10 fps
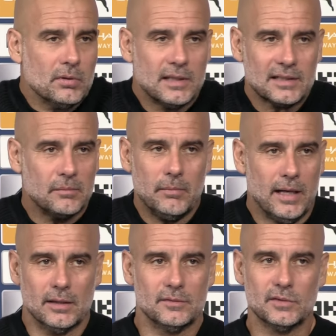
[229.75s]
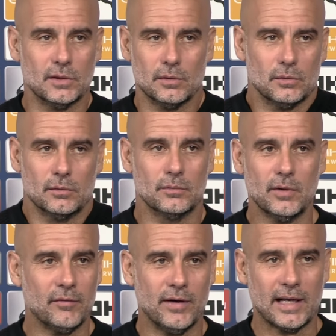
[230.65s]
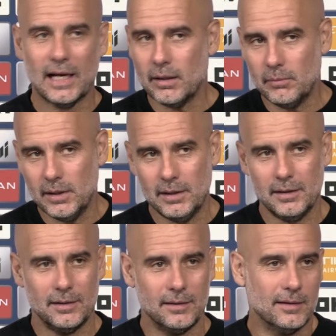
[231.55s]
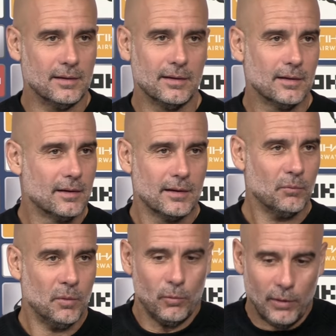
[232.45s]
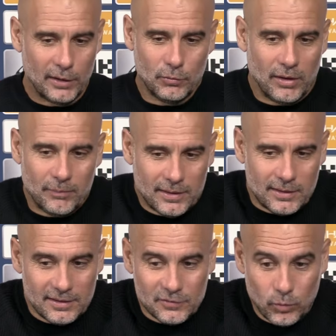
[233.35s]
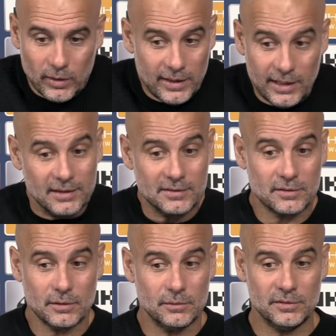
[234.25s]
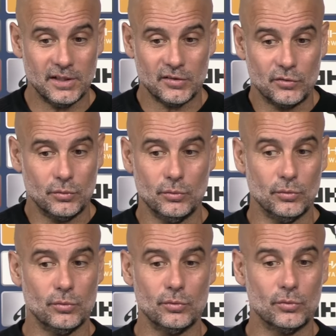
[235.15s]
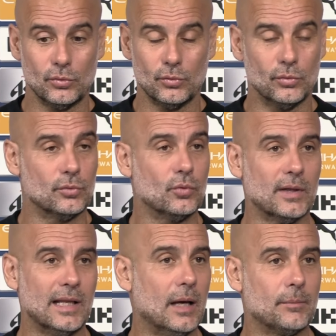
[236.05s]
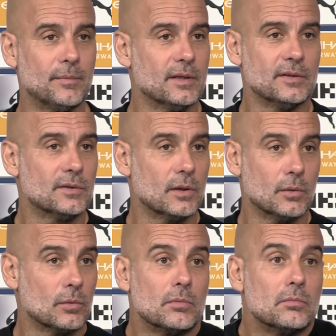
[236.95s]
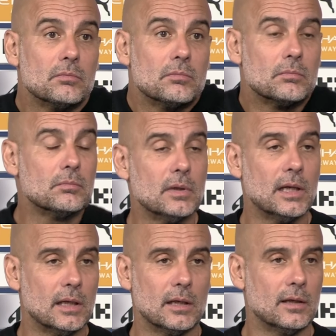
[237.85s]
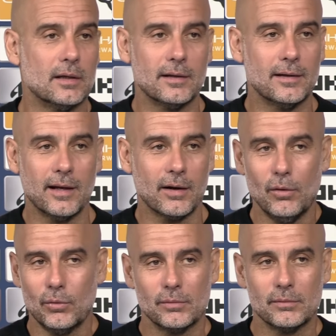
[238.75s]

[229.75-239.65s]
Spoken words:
It doesn't matter. So, we have an academy and. We would like to have, but it's what it is. So just to adapt, so and go.